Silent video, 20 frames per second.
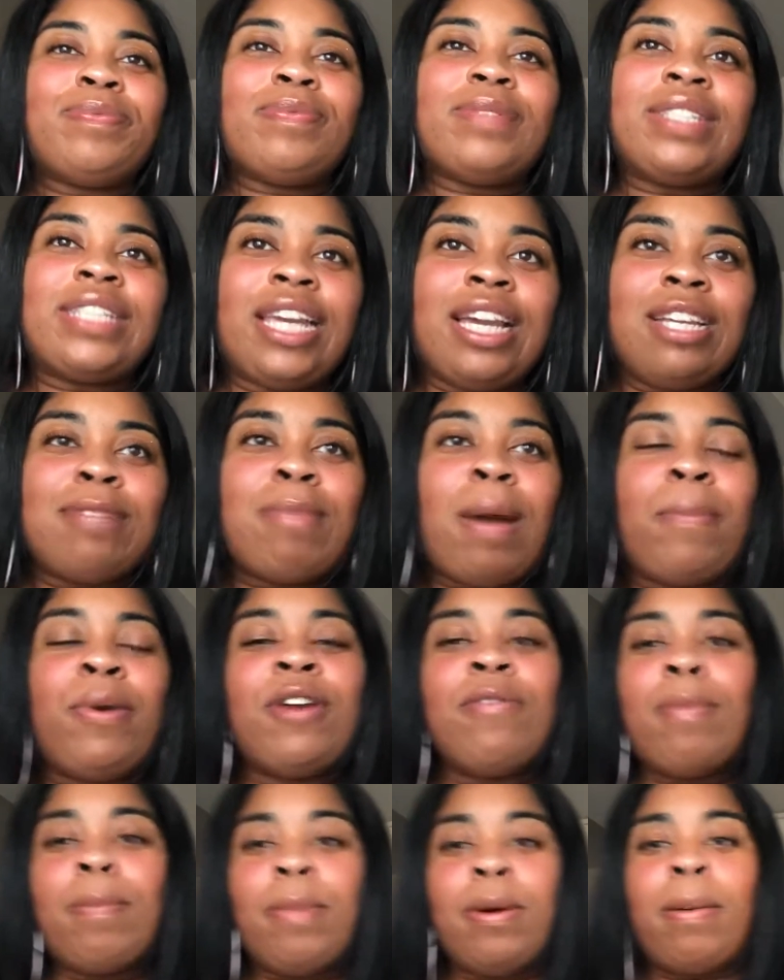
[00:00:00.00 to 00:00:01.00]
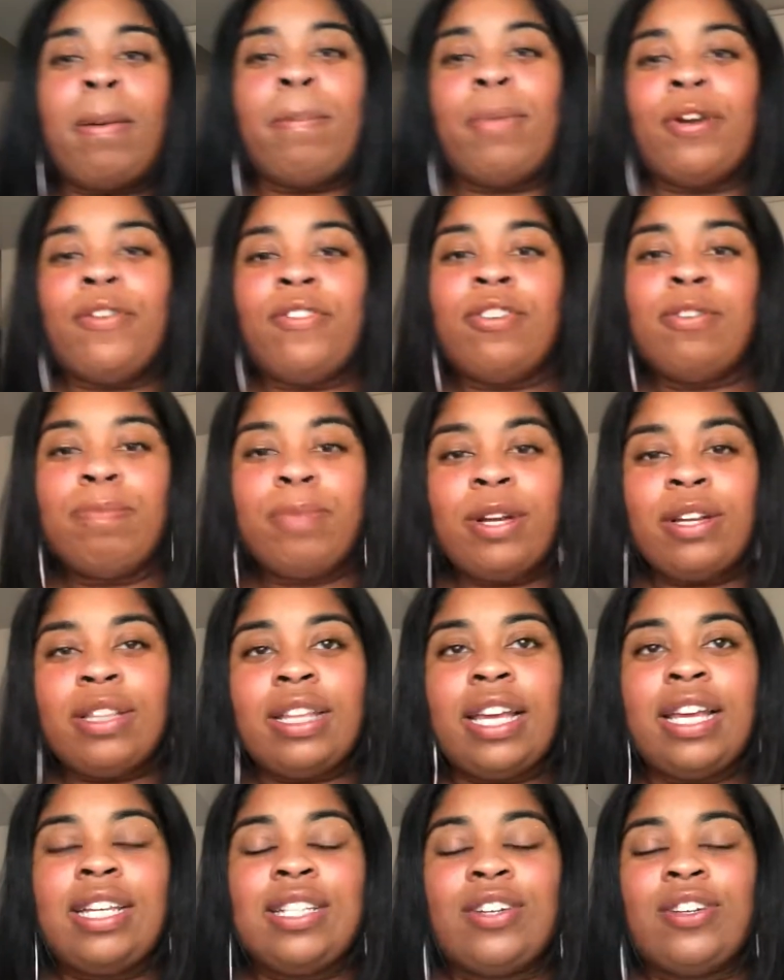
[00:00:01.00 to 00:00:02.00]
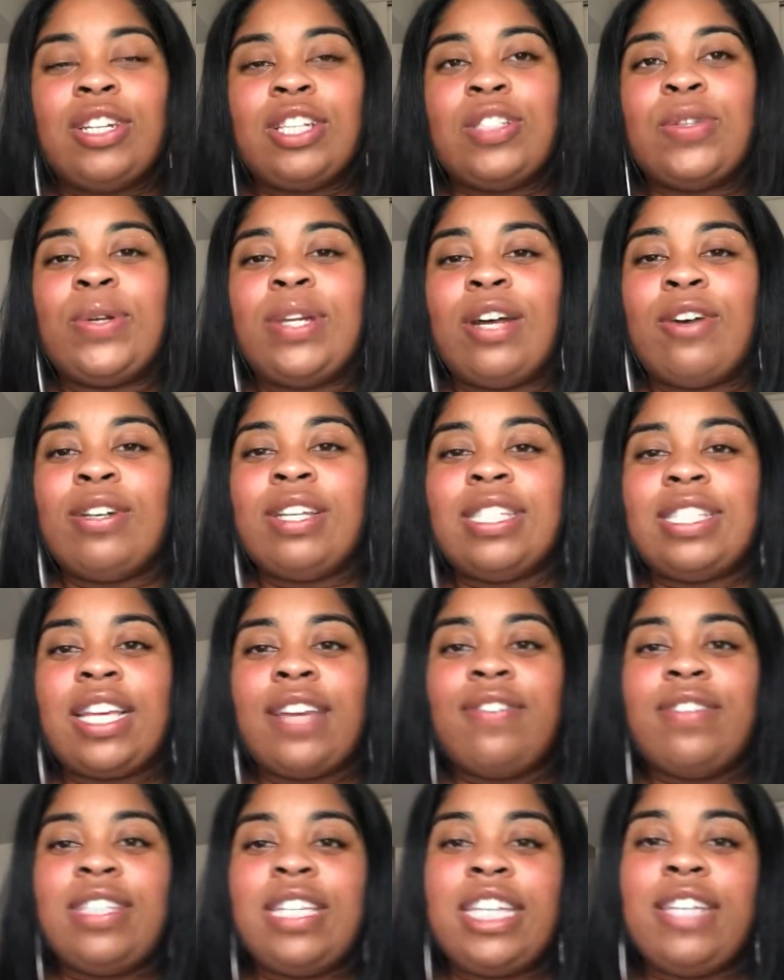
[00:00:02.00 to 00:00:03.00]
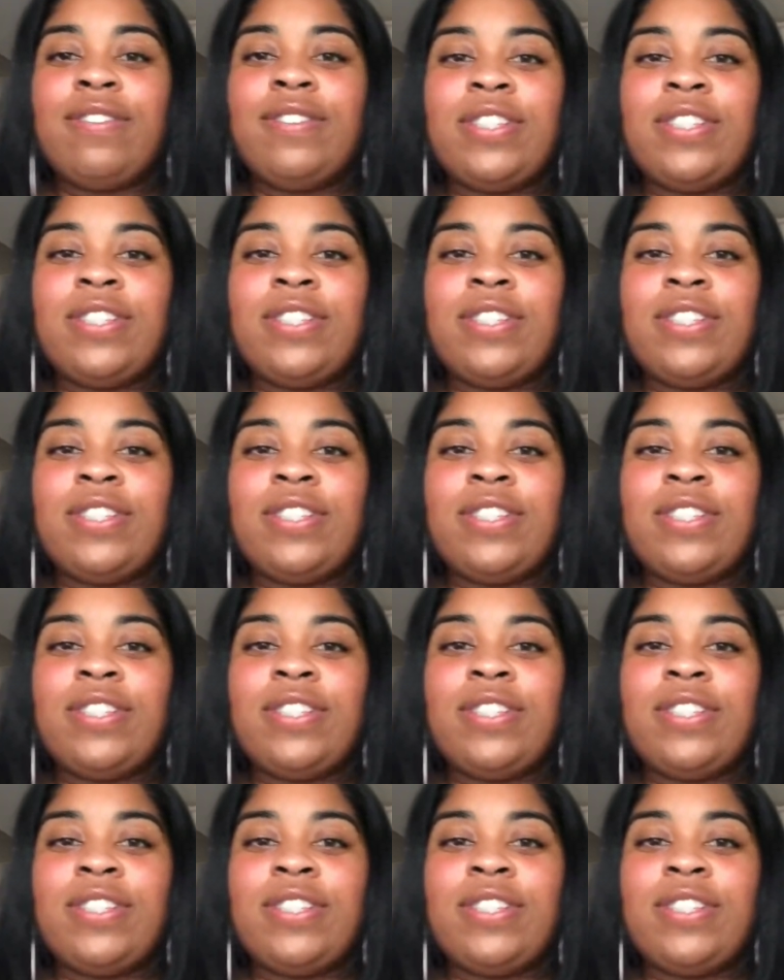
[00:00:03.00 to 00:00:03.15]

Yeah, my boyfriend's birthday is on the 17th,